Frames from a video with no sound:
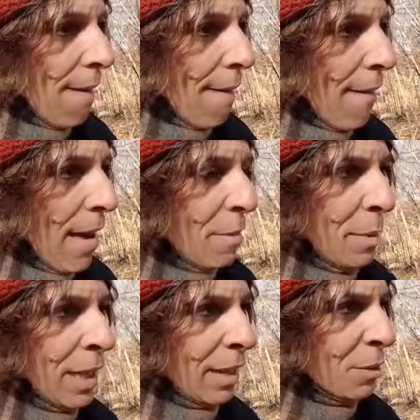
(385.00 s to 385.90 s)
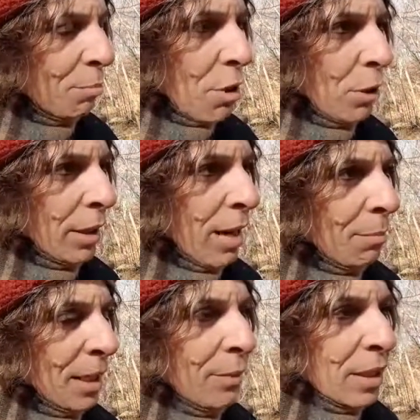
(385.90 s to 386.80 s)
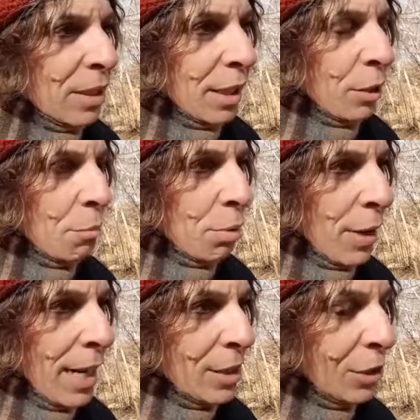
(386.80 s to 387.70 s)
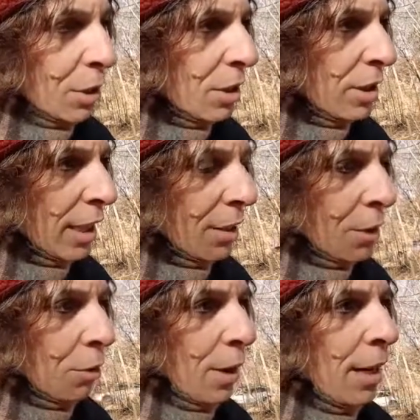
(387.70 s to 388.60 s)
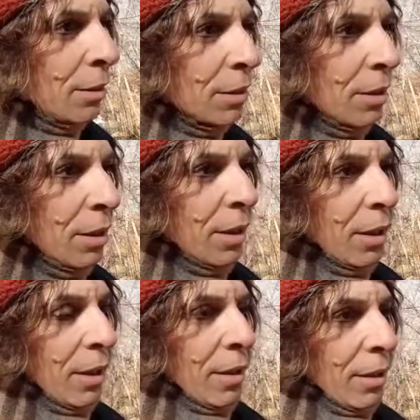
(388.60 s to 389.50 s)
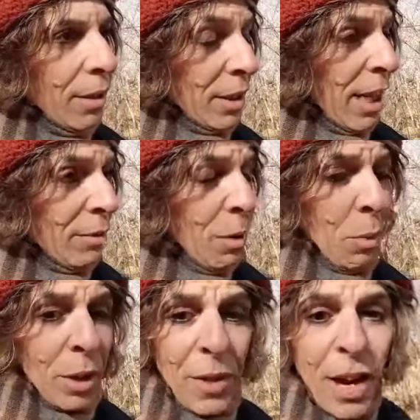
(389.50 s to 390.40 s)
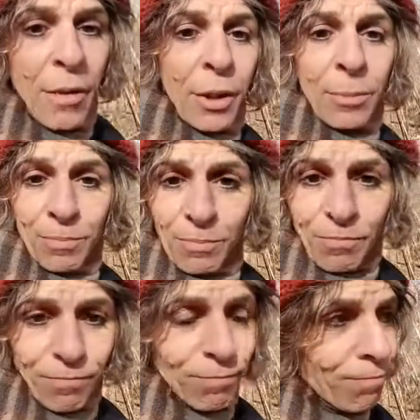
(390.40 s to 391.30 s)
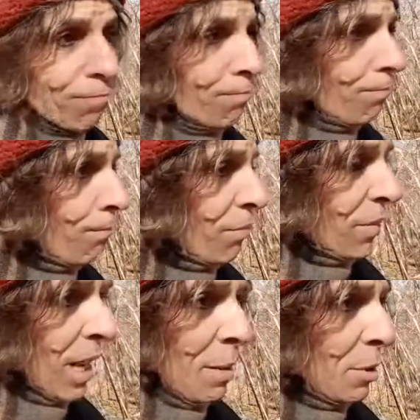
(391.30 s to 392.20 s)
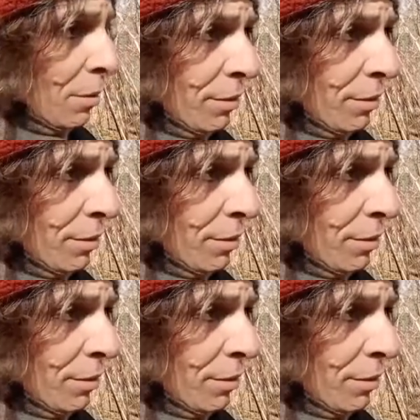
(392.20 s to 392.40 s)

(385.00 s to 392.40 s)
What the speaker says: And maybe not as broken up, but even a single branch or a stick on the ground doesn't have to be one or the other types of...